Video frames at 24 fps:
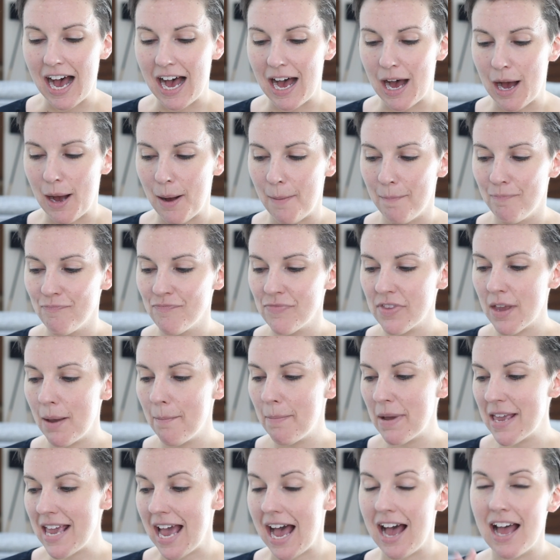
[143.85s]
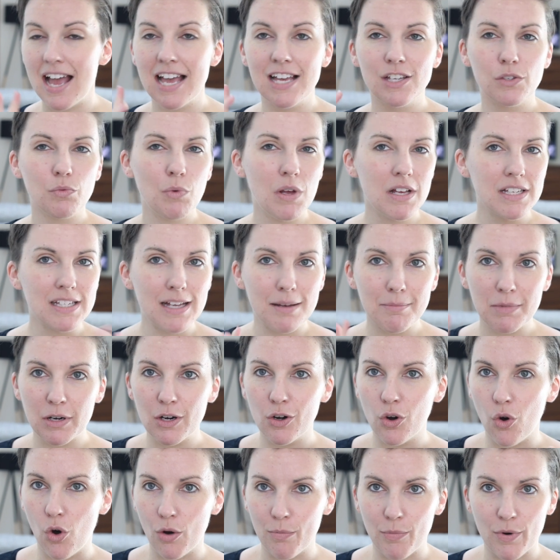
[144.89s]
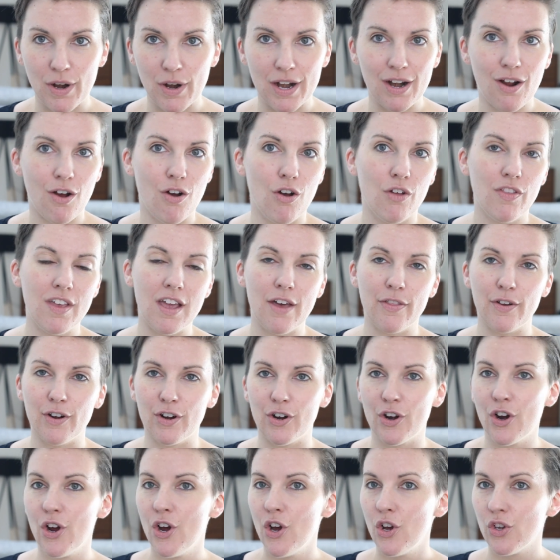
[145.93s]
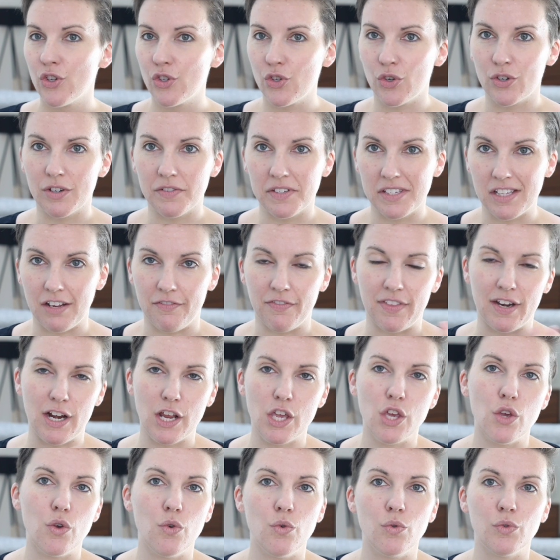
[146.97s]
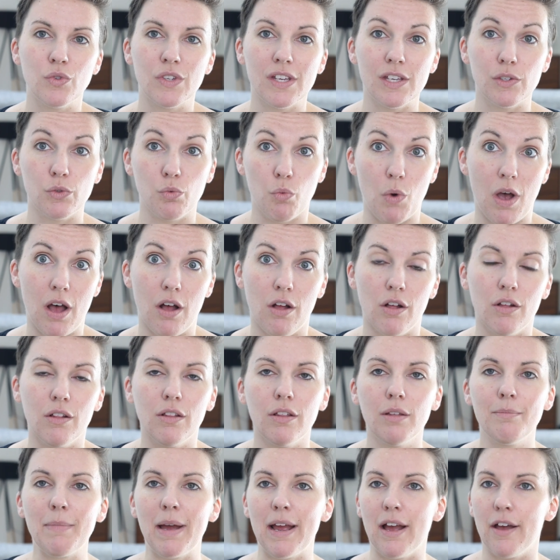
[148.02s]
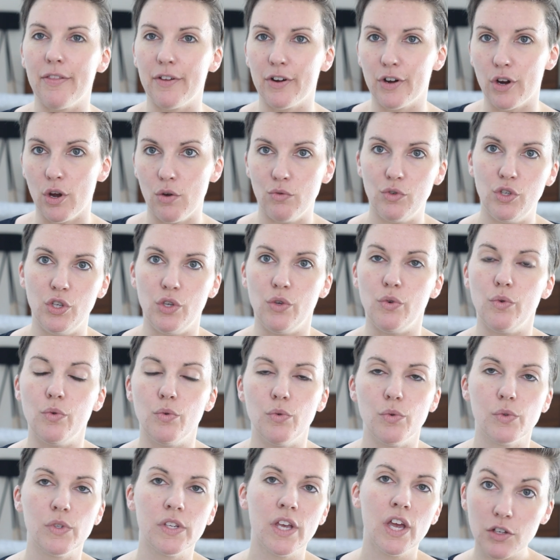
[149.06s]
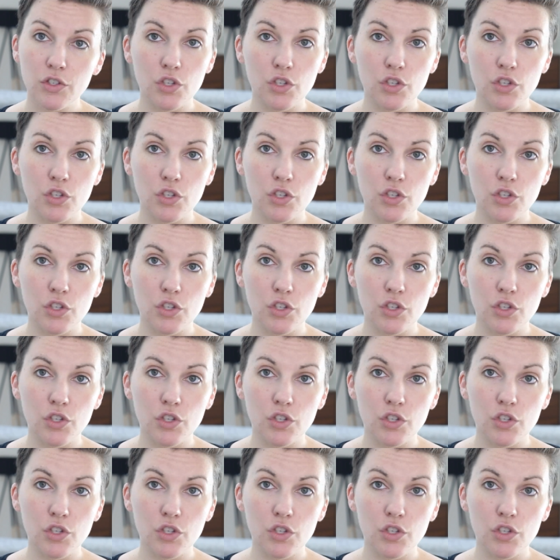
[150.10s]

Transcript: Um, but yeah, as well as I'm gonna incorporate all the other sort of stuff that I use as well, my other go-tos.